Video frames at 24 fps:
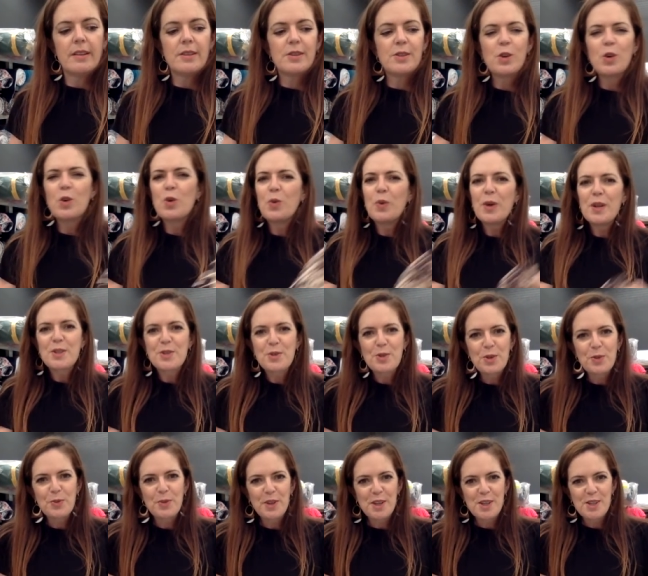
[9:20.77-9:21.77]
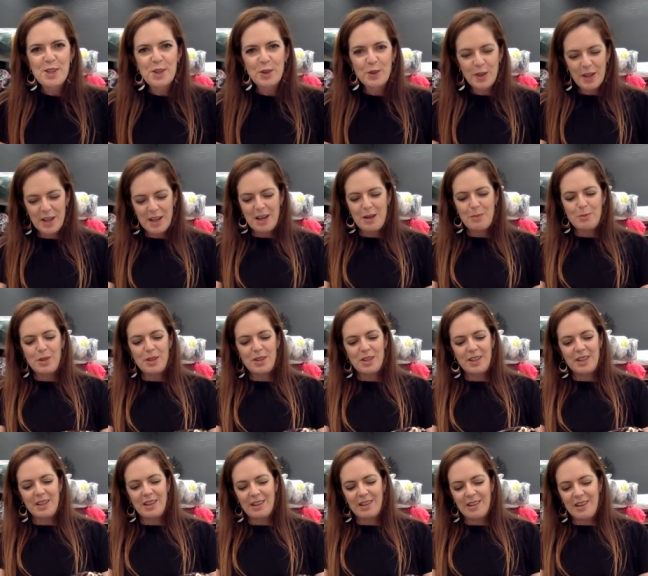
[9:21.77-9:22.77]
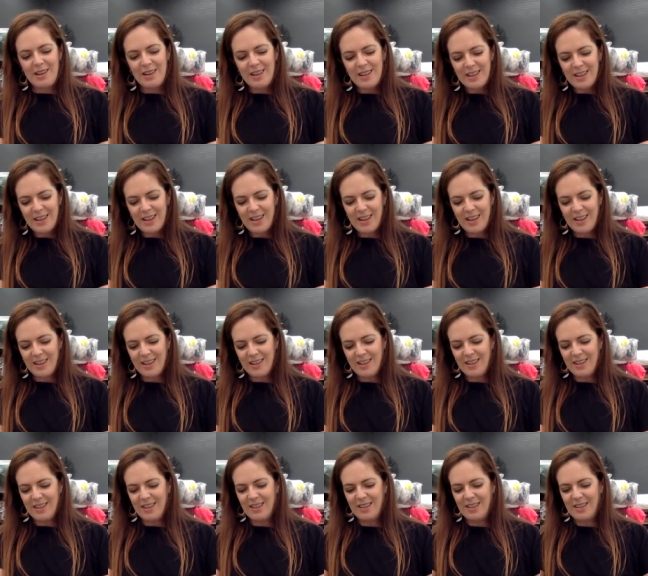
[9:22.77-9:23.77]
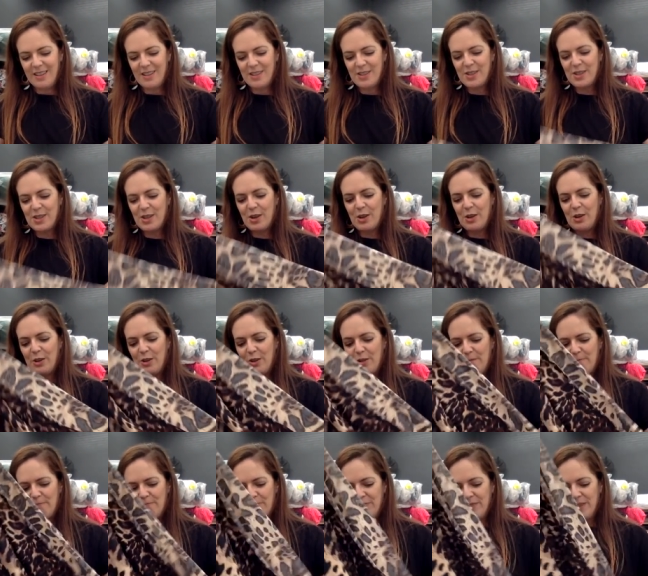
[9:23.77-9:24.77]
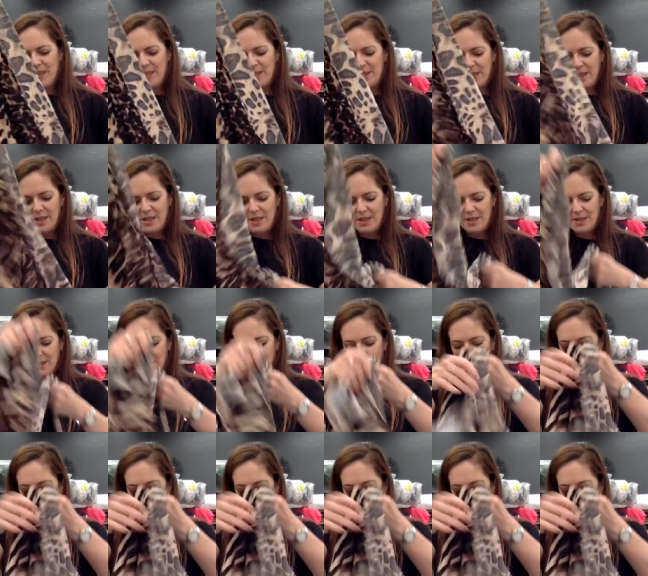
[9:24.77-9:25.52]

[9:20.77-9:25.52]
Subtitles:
It's always good when you sew a garment that you like. So this is the